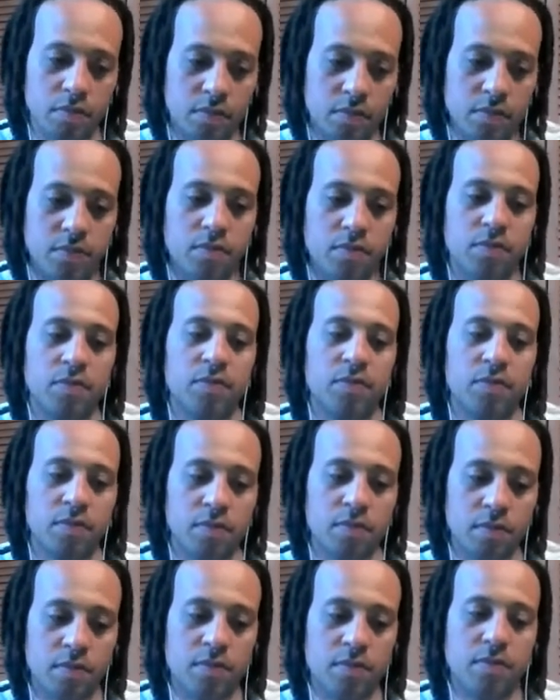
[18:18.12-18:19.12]

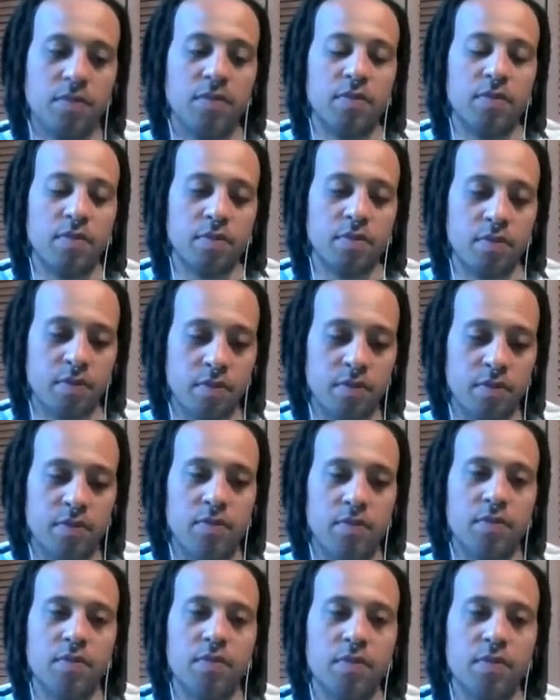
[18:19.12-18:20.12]

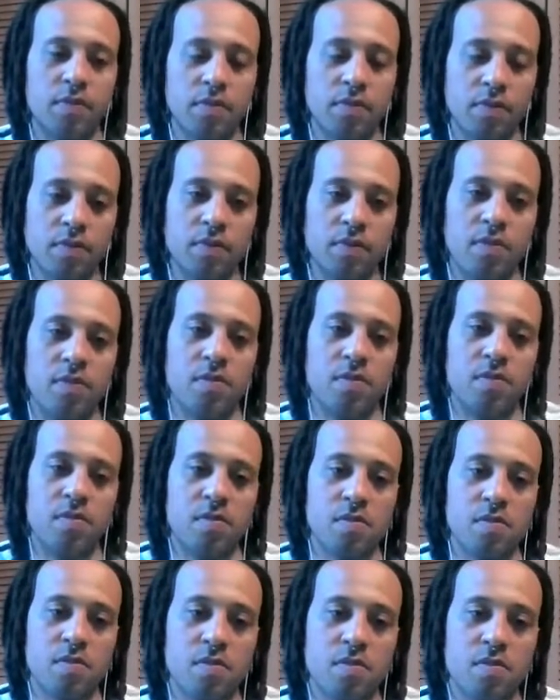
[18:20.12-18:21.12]

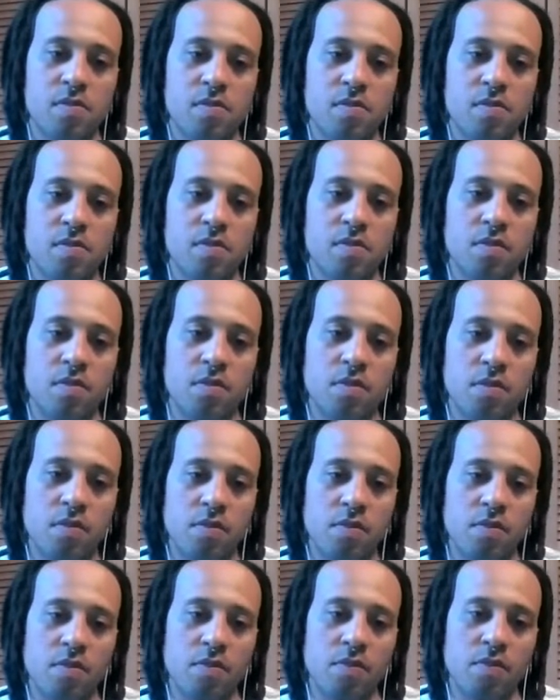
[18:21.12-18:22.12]

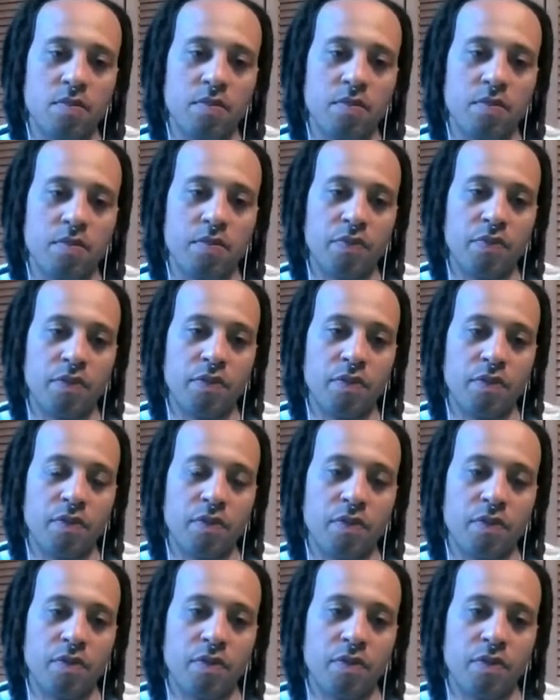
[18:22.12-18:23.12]

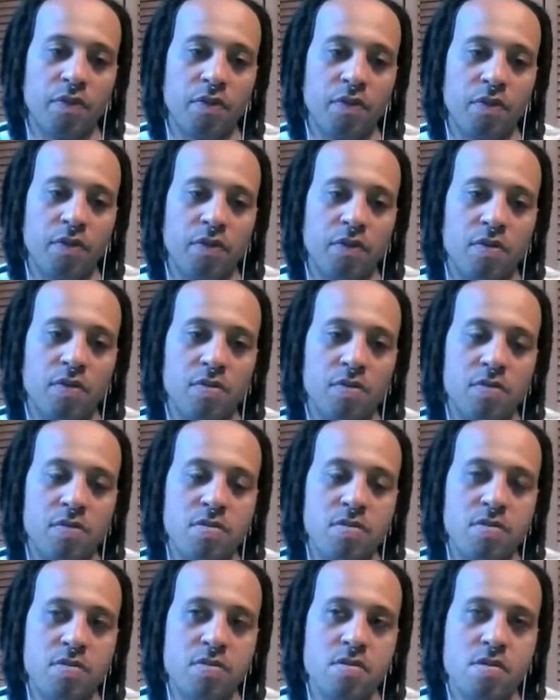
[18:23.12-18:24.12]

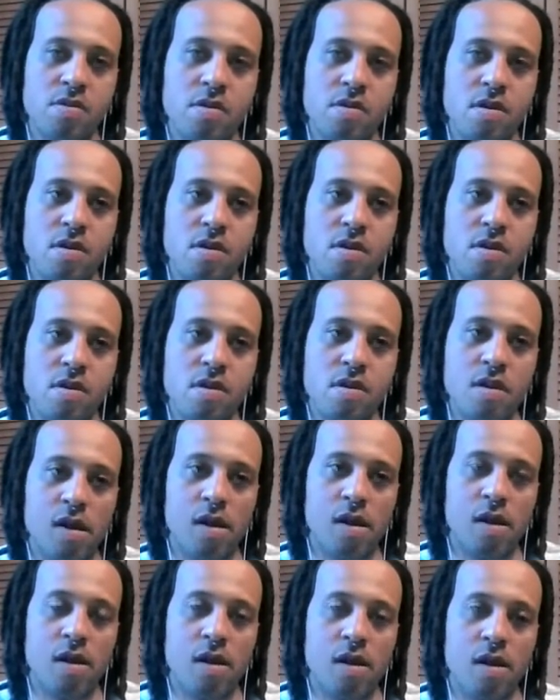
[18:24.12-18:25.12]

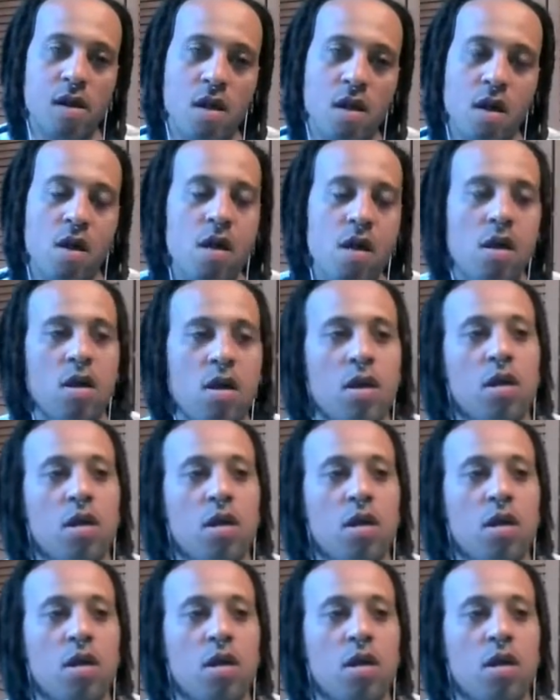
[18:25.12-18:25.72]
(not speaking)